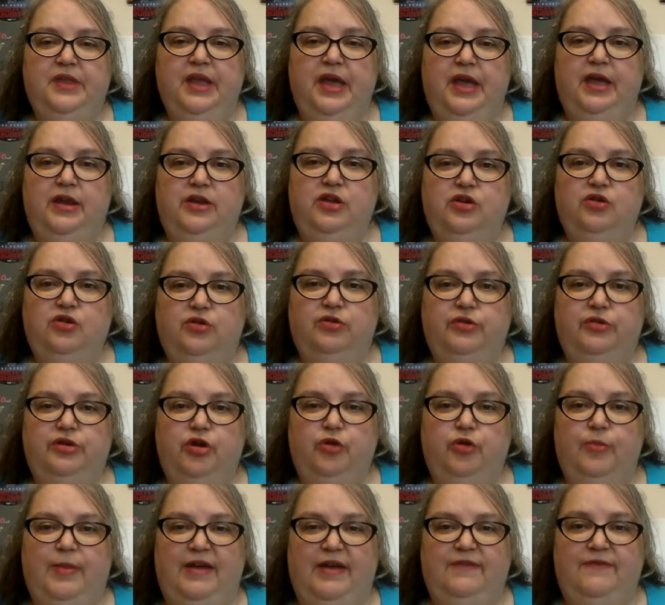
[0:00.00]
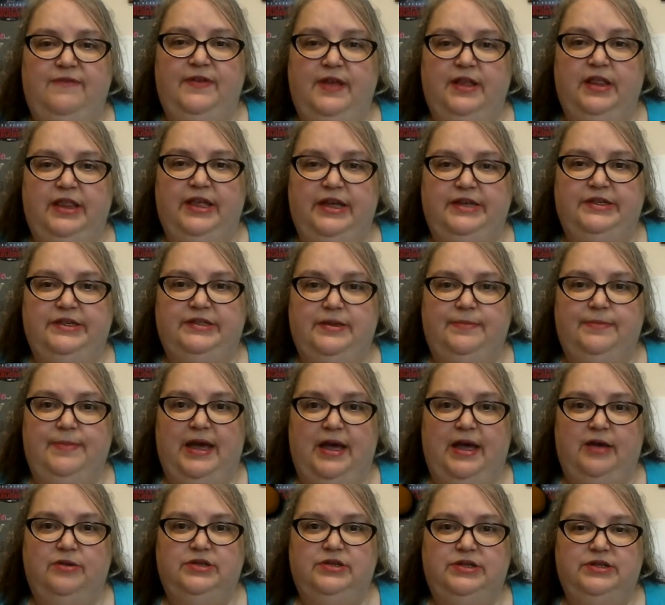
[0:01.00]
you'll know my feelings
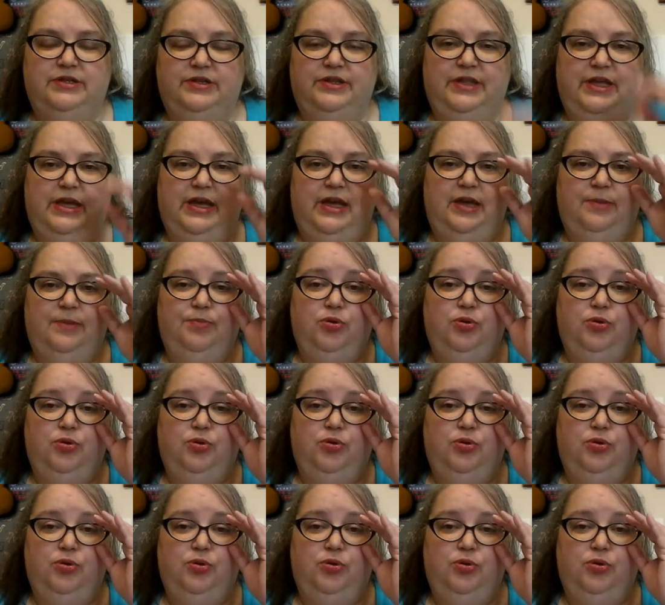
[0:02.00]
about the